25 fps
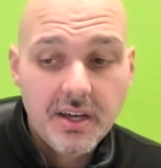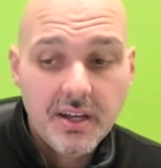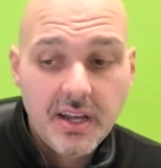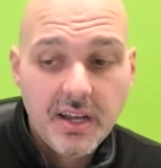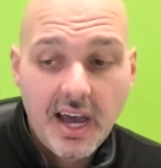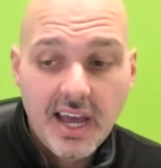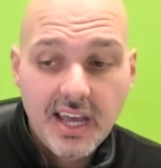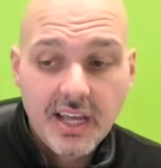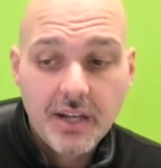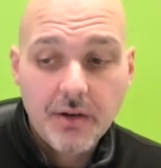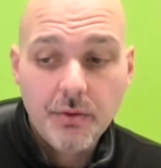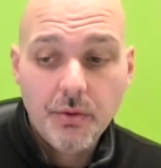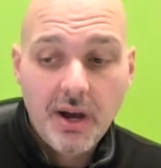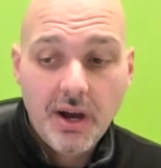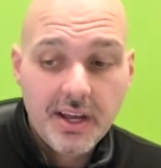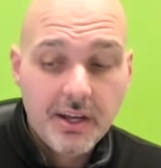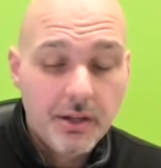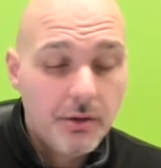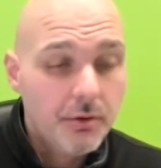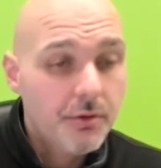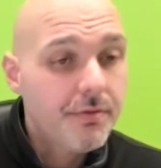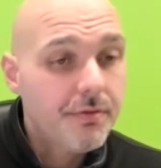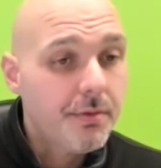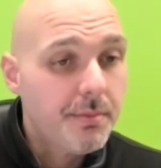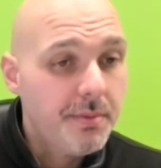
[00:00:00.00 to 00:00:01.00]
I can
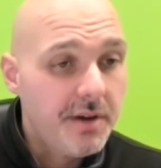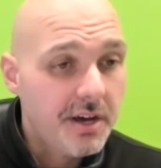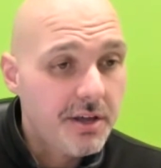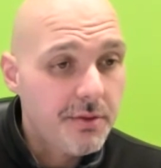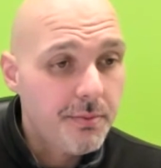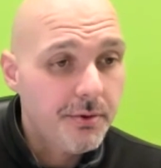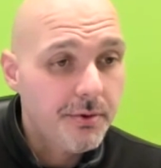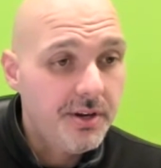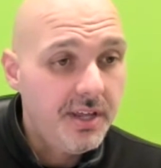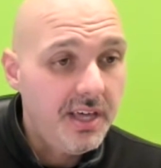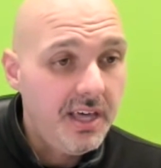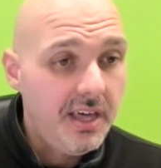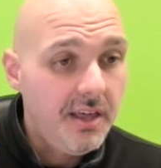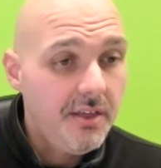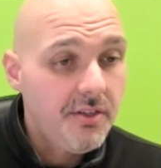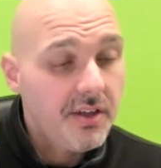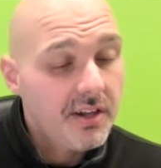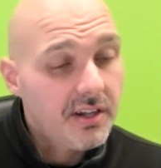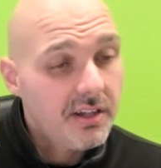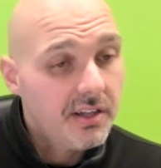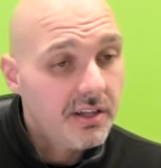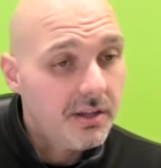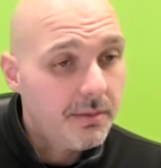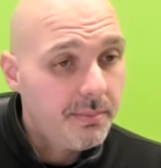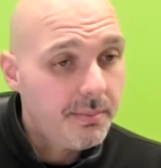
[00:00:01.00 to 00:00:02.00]
learn from your expertise
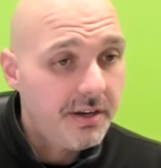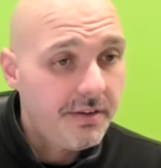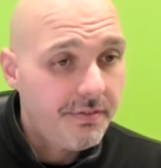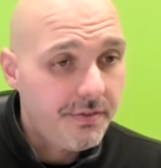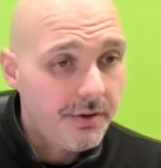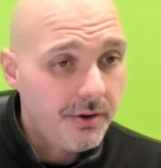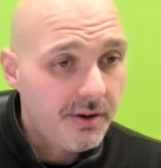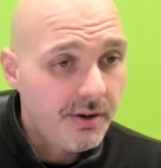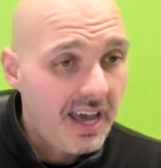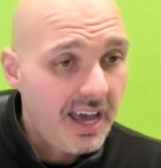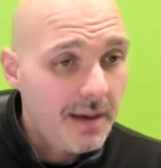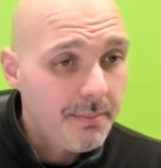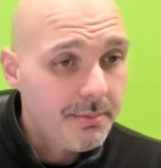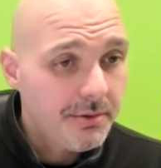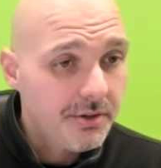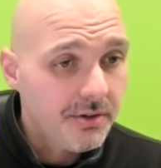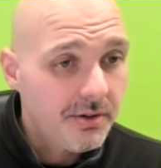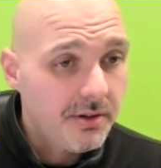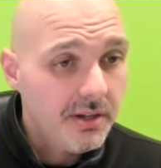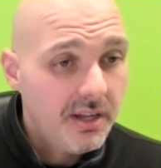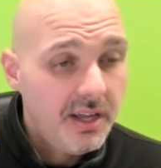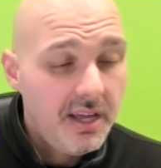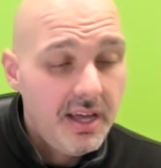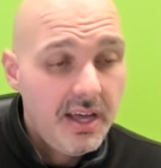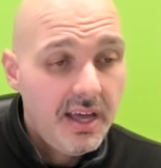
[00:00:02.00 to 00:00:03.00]
and a little bit of your
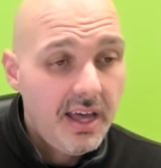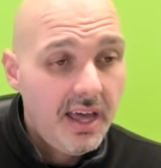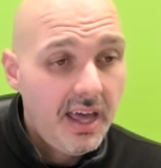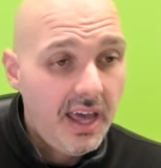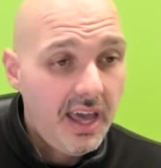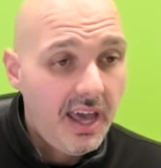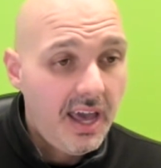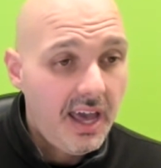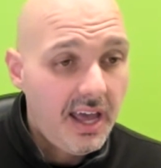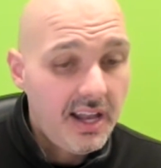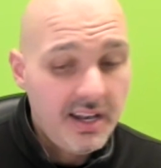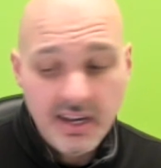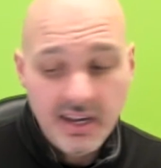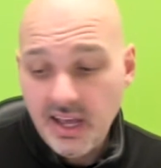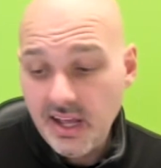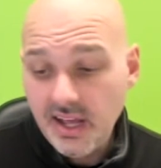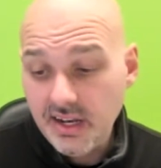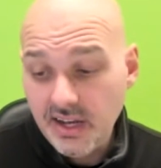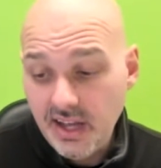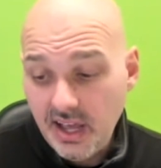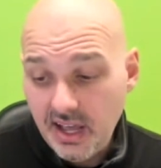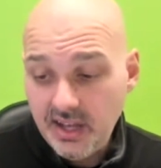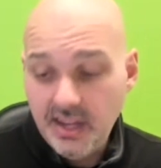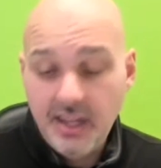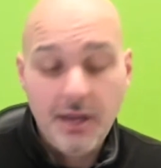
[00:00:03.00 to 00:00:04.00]
capital. And
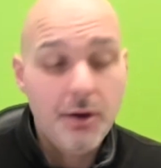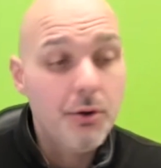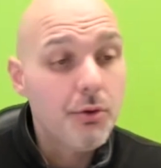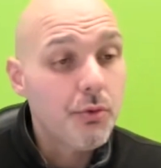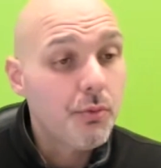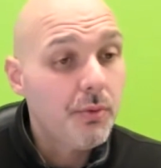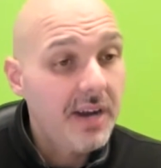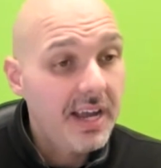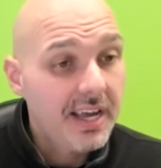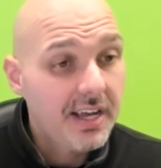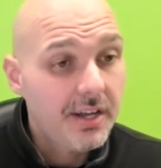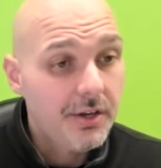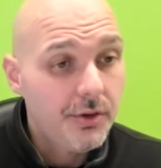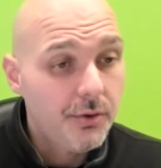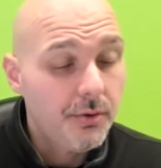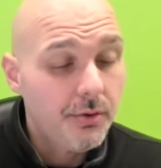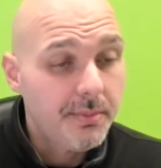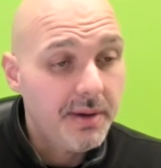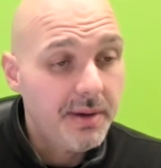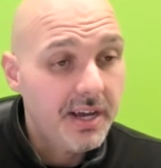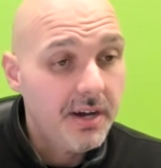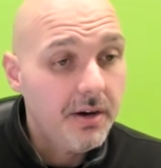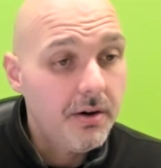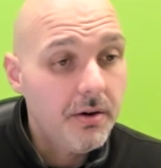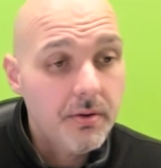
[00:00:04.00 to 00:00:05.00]
here's what I can do on
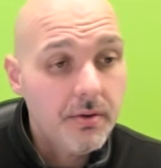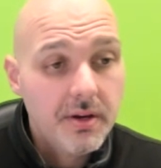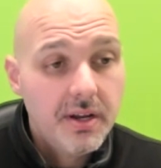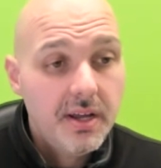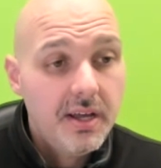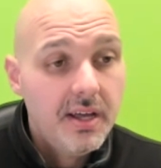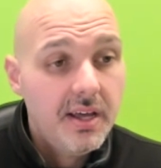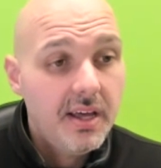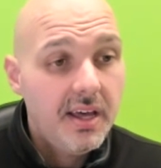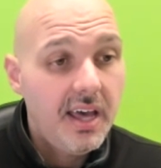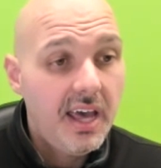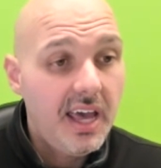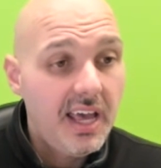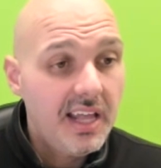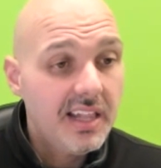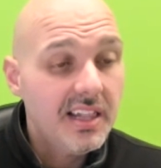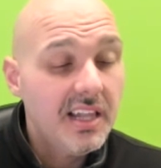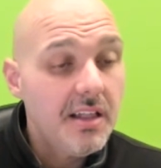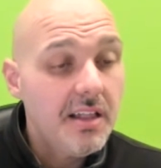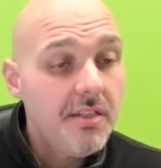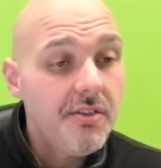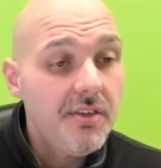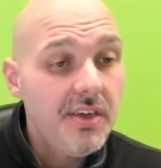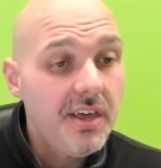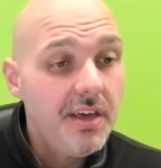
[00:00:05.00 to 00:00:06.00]
my own. And
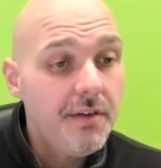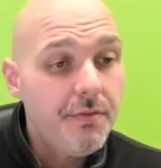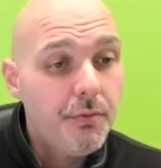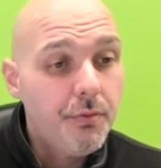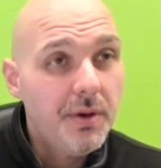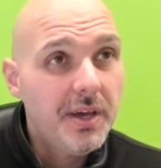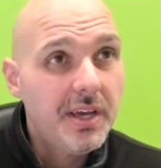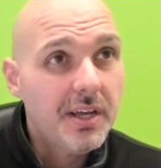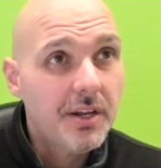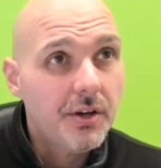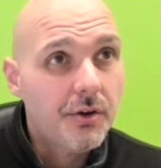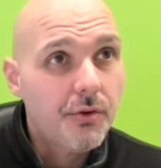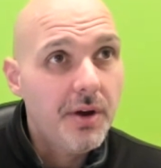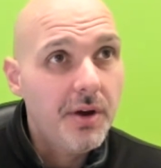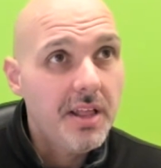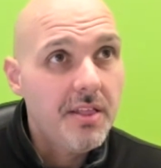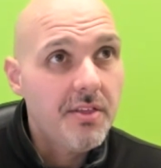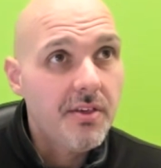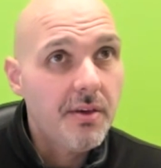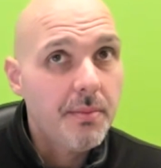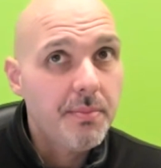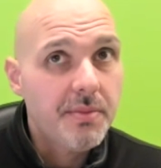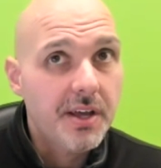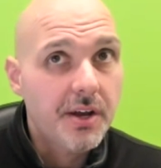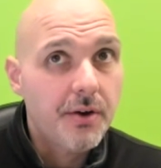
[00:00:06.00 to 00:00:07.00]
let's see if we can create
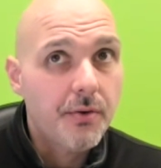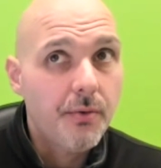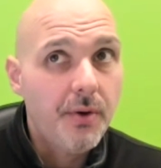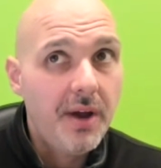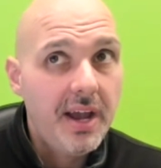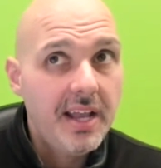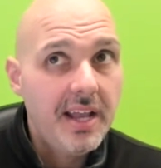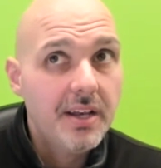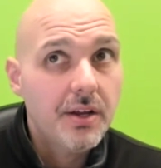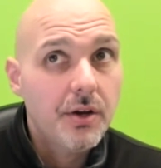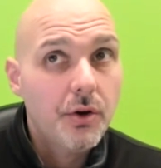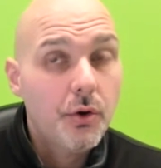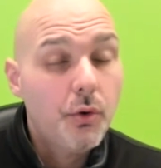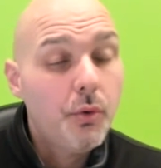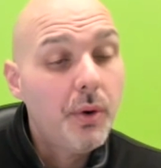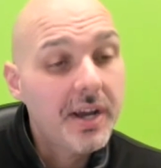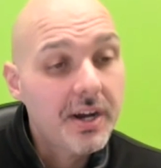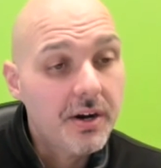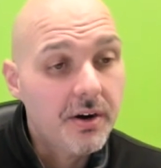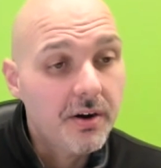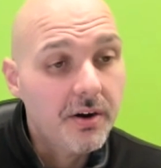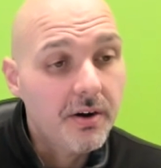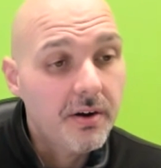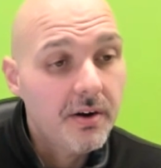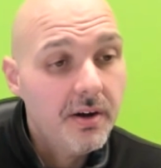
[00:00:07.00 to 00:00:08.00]
something great
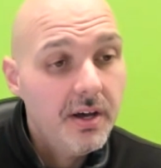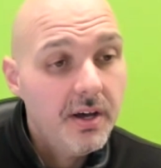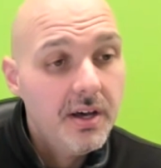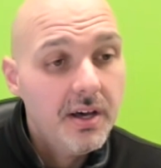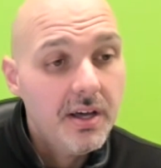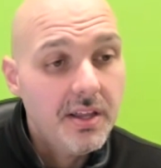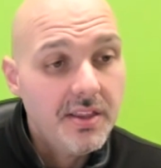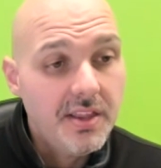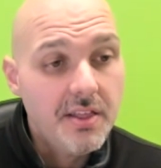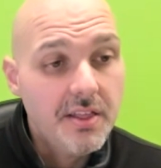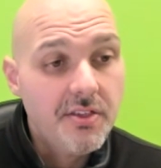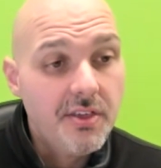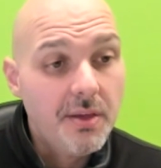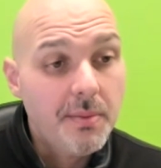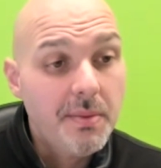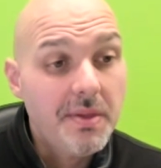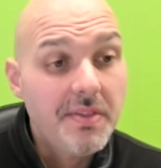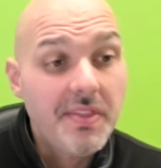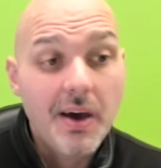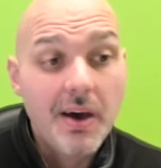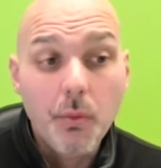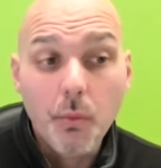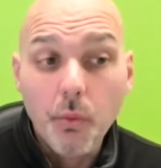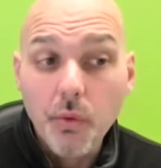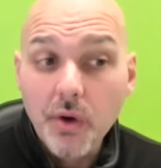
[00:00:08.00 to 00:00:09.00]
quicker than something
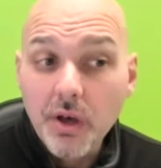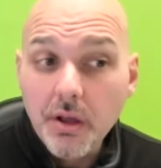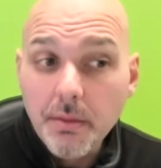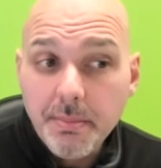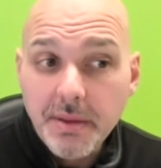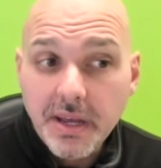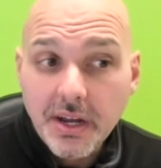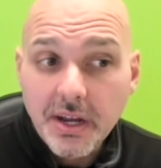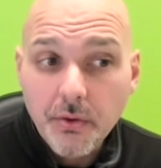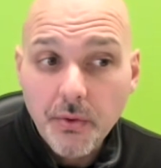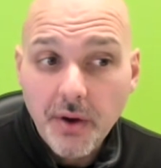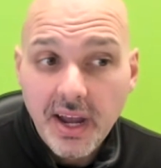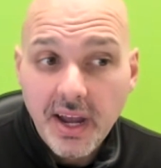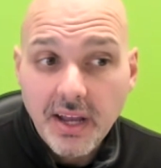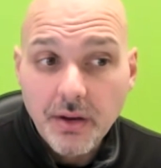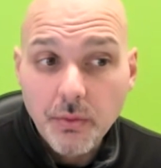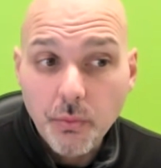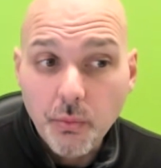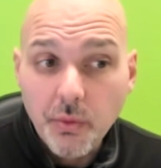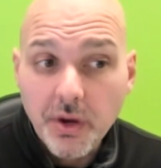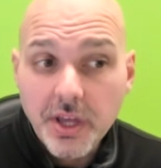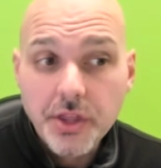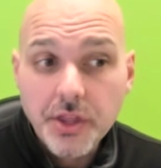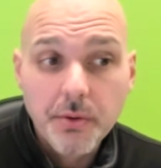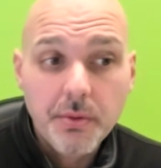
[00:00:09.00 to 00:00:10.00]
that will be great
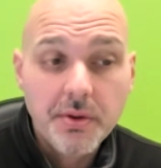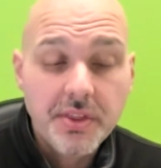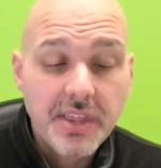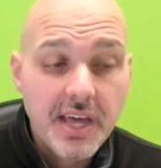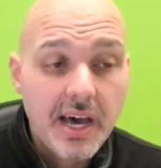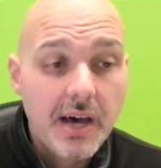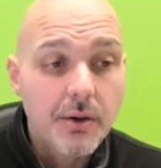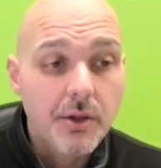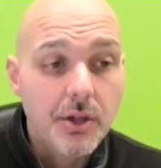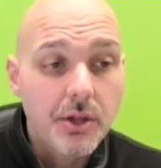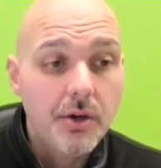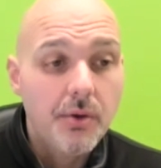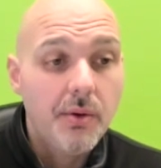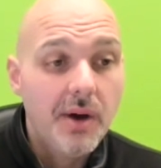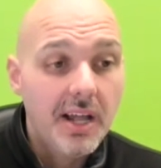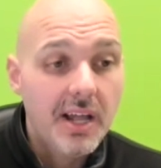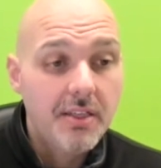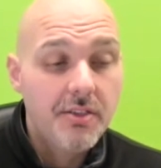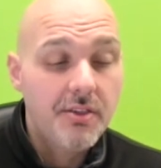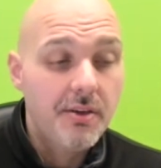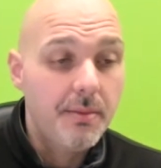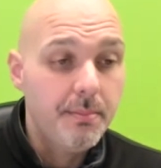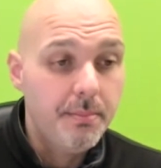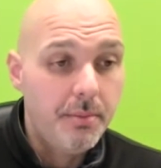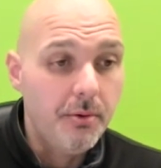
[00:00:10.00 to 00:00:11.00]
with or without you at
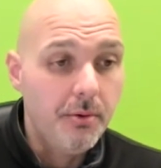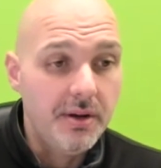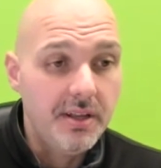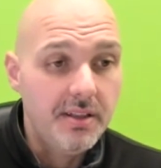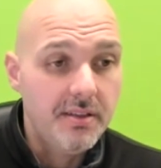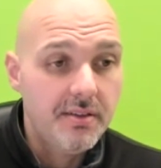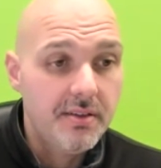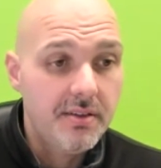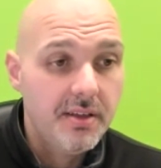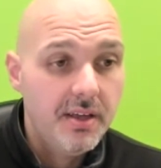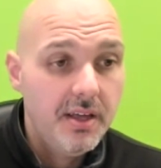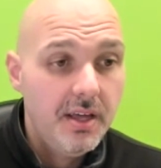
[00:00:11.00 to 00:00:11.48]
some point.